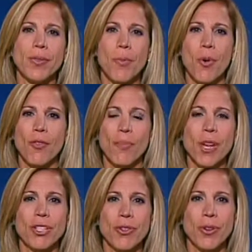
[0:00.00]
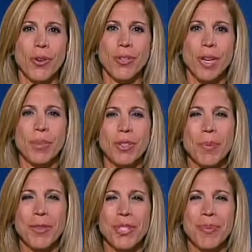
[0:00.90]
For more information, you can go to
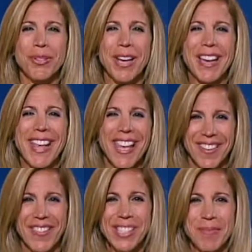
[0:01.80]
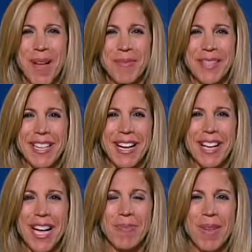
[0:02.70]

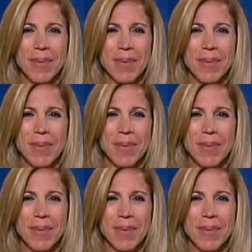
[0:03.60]
www.visitmonmouth.com.